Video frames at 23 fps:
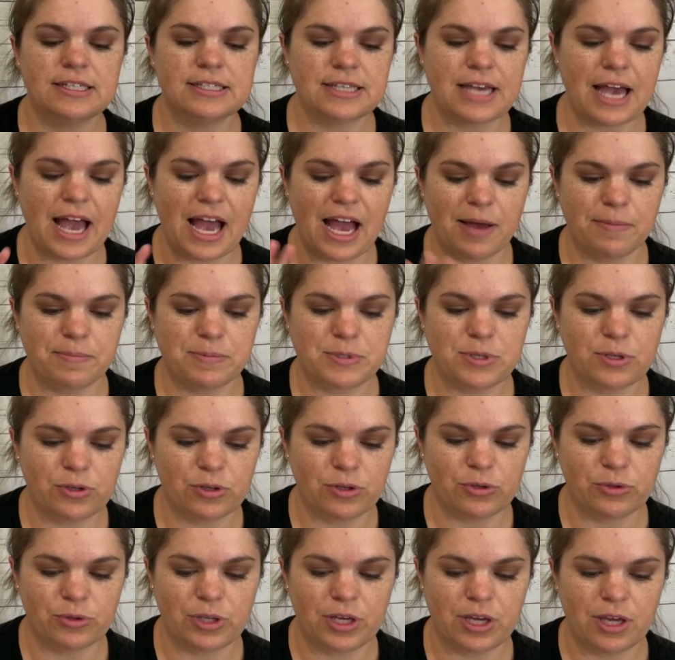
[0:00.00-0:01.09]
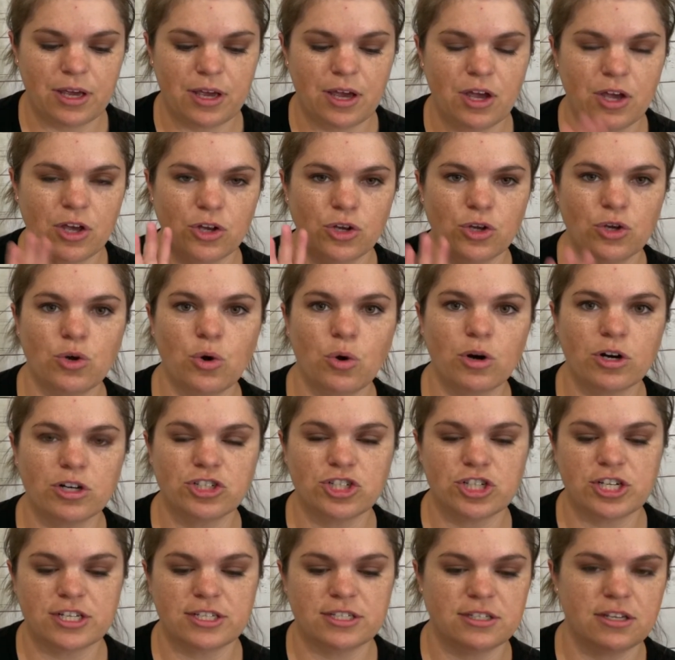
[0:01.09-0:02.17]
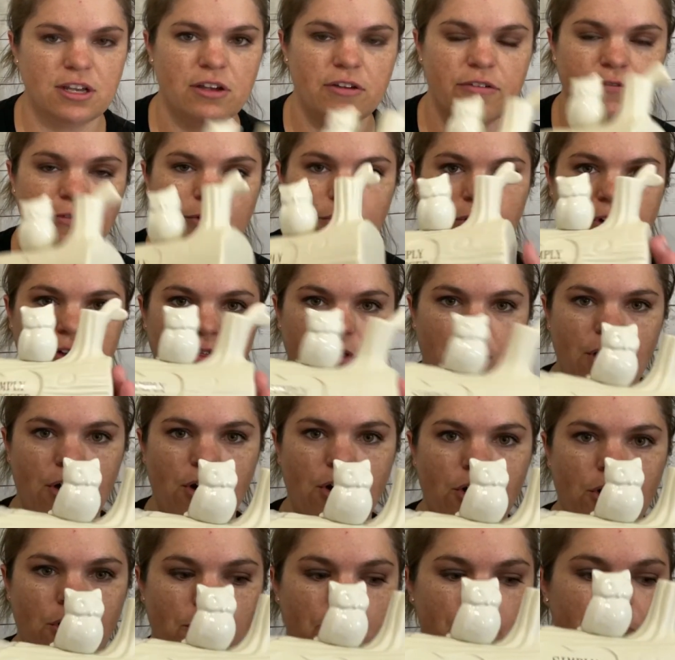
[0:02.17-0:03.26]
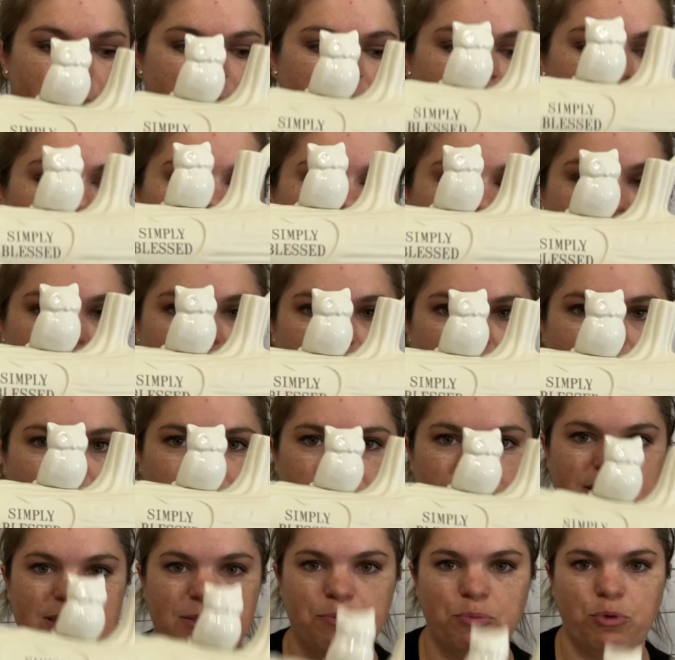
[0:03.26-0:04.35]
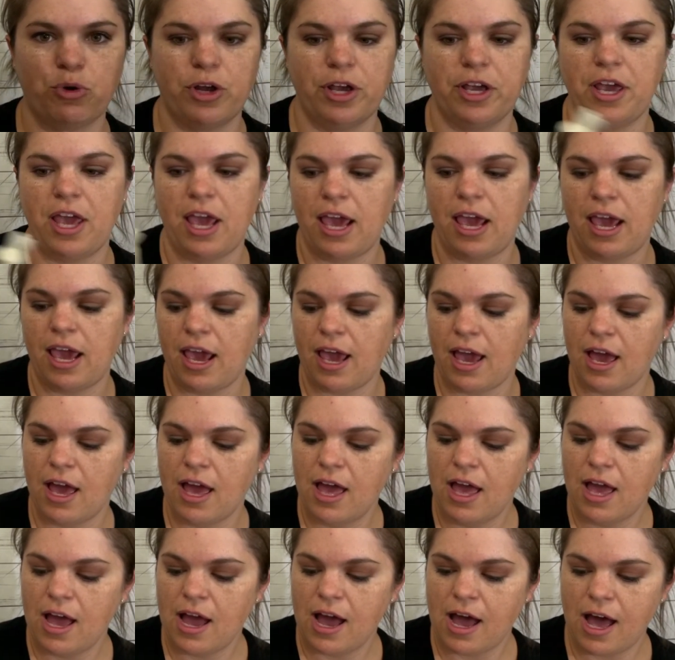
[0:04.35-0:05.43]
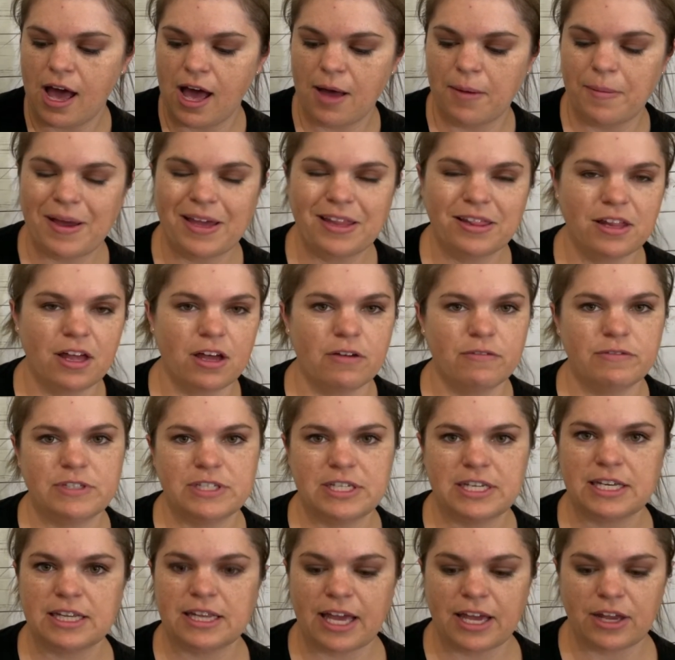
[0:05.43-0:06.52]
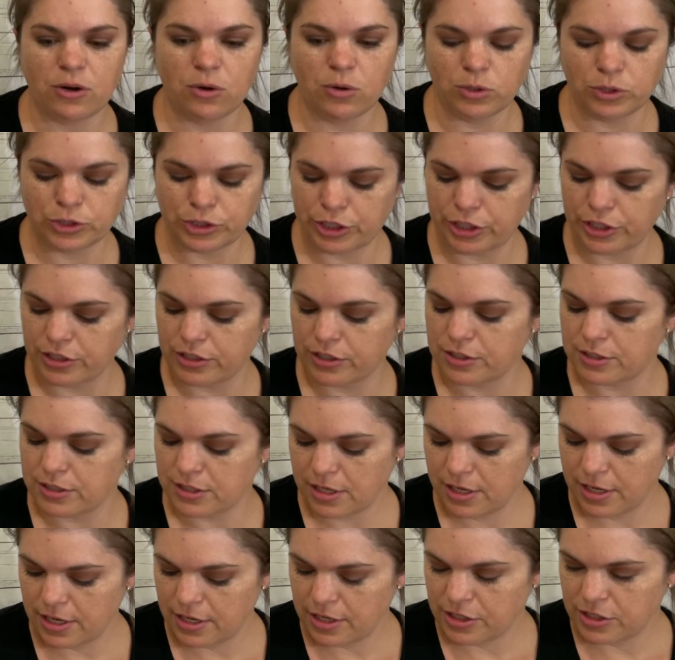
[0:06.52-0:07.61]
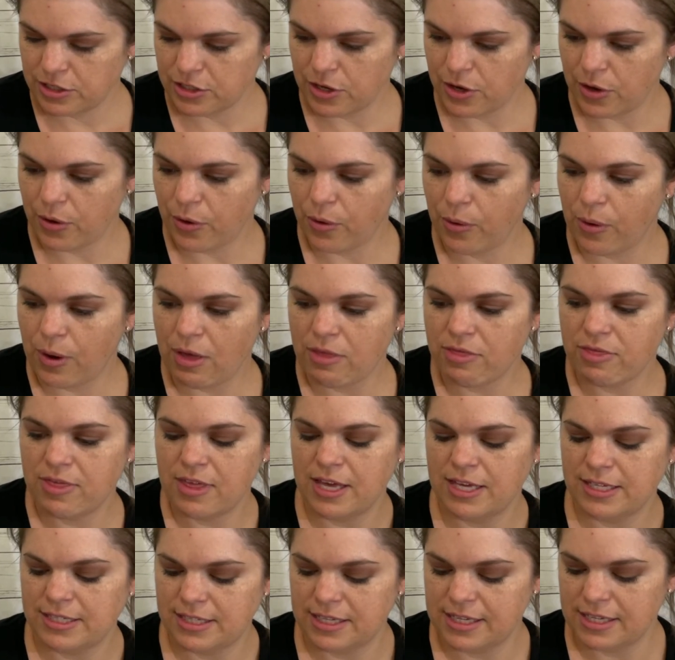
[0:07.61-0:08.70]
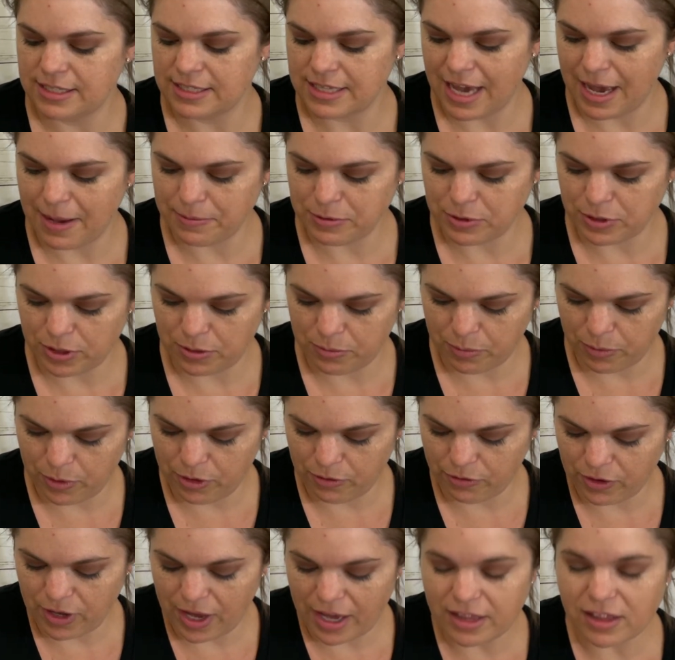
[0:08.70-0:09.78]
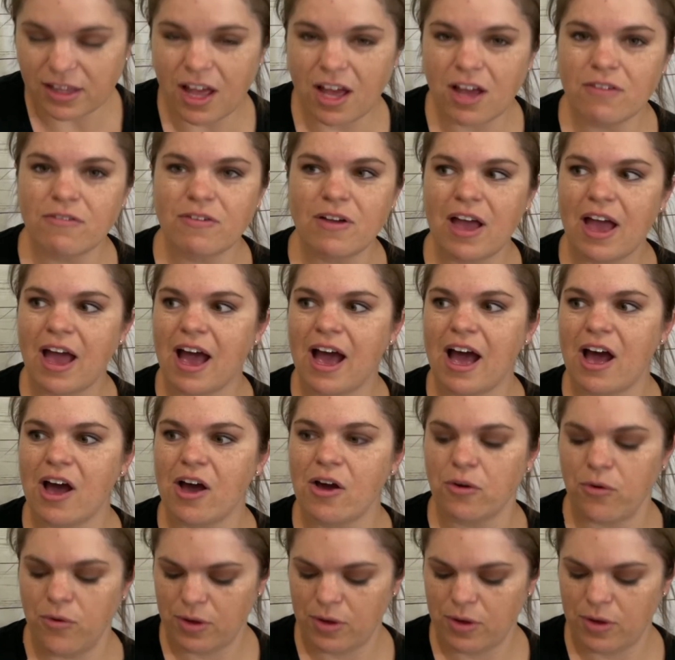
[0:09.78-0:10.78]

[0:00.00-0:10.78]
absolutely gorgeous for in the home. Very springy. Um, I love tea light holders. So this is absolutely beautiful. I love how